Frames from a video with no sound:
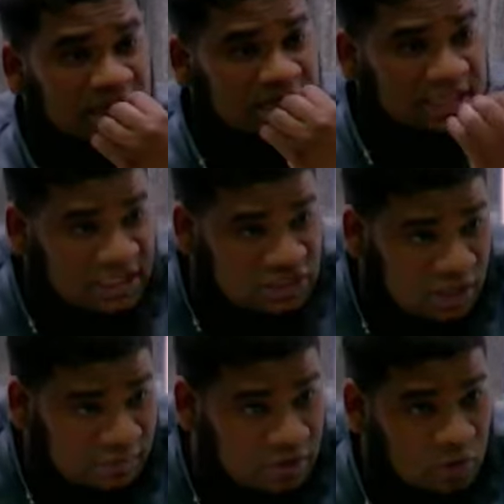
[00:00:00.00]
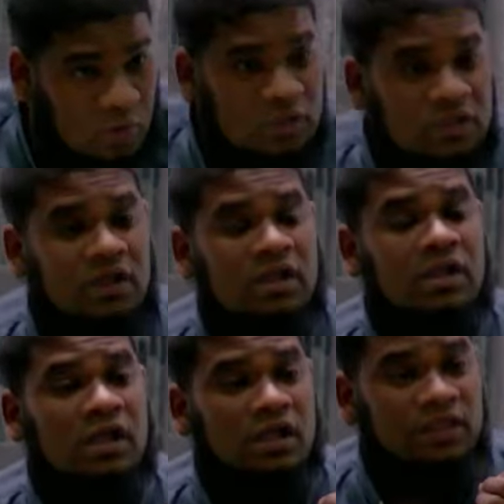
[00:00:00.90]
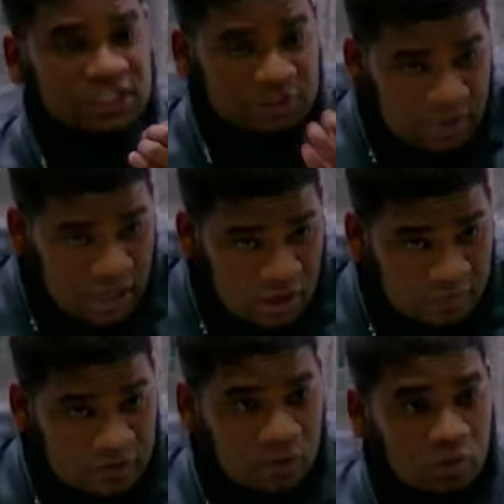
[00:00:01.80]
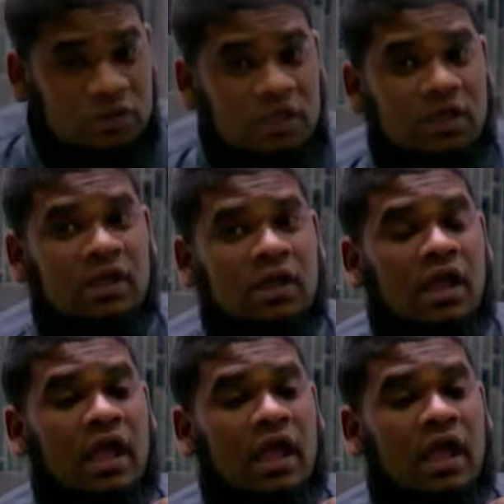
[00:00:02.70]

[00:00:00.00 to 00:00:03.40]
The taste of the water, the smell of the water,